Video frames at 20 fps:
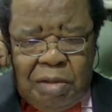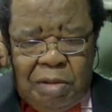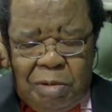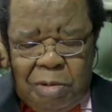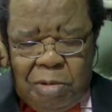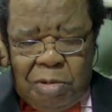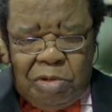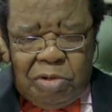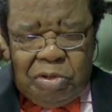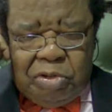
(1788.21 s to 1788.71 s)

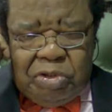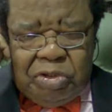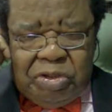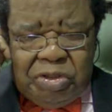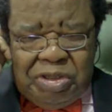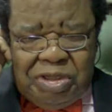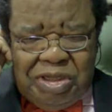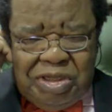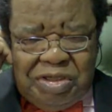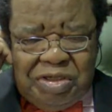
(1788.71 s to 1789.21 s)
know
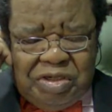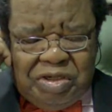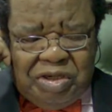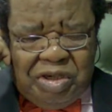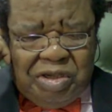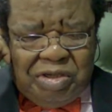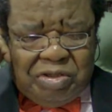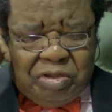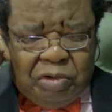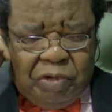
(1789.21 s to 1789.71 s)
in these
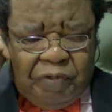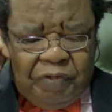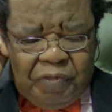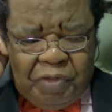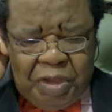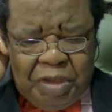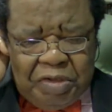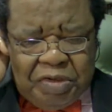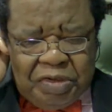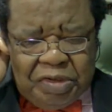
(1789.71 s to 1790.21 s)
days
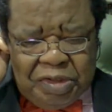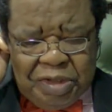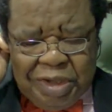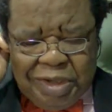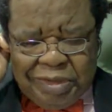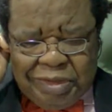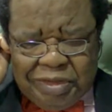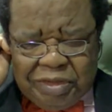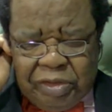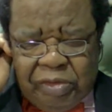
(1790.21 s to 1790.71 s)
of this
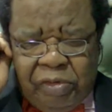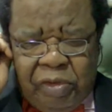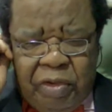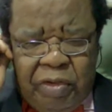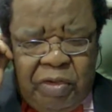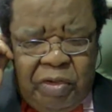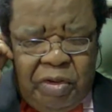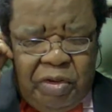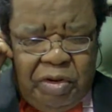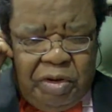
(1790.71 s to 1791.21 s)

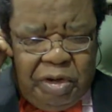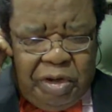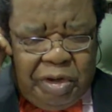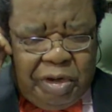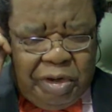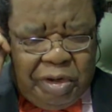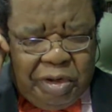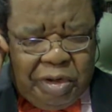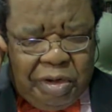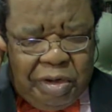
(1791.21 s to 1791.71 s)

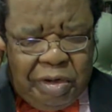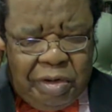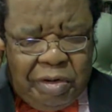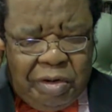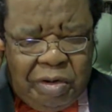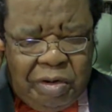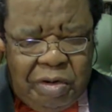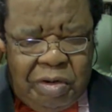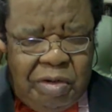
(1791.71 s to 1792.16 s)
uh,